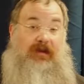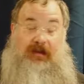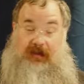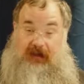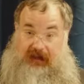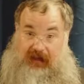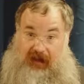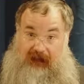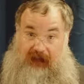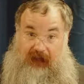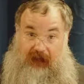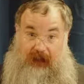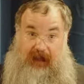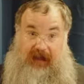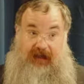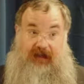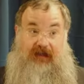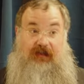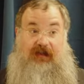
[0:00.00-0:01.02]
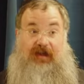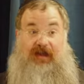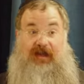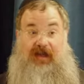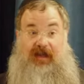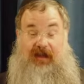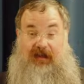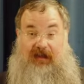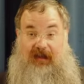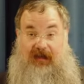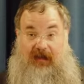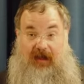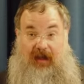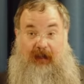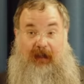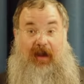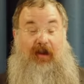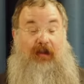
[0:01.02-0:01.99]
You know, you ever speak to a kid
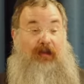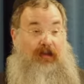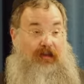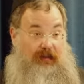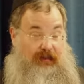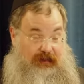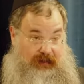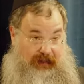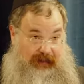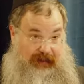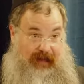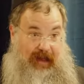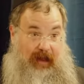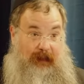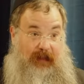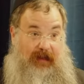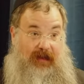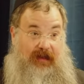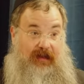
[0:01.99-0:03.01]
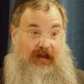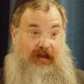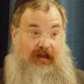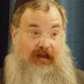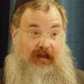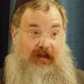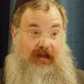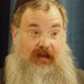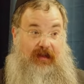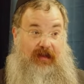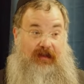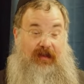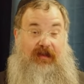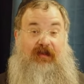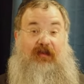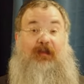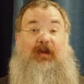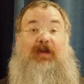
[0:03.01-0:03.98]
about a topic, and
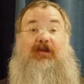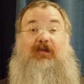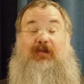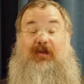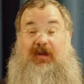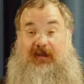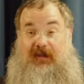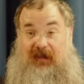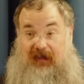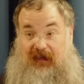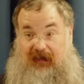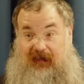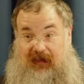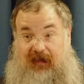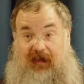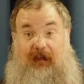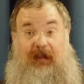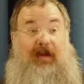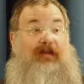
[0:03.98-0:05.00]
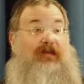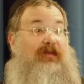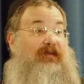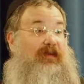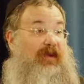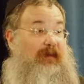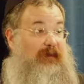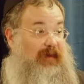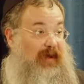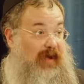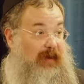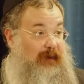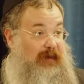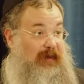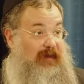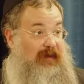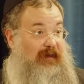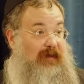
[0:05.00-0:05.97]
then you speak to an adult about the same
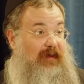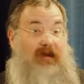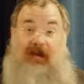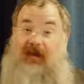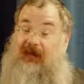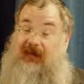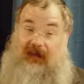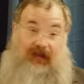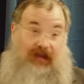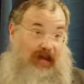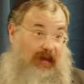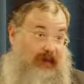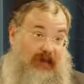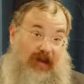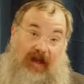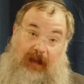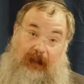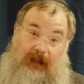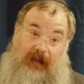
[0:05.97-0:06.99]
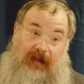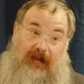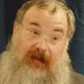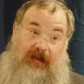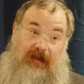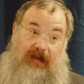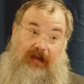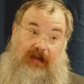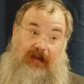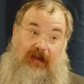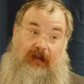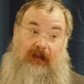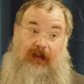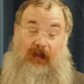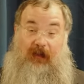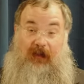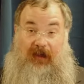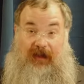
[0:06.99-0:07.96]
topic? It's the same topic,
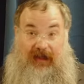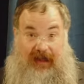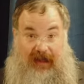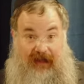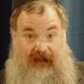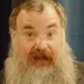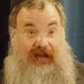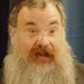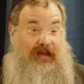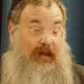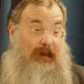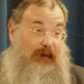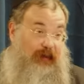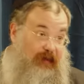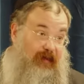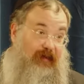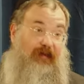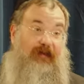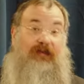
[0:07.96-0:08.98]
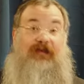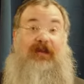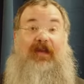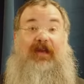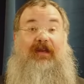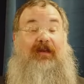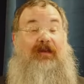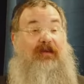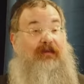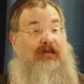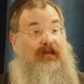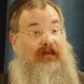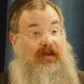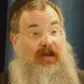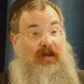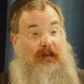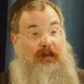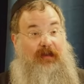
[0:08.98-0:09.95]
but one has a deeper understanding of the
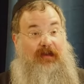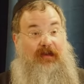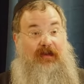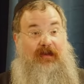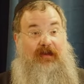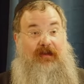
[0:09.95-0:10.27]
topic.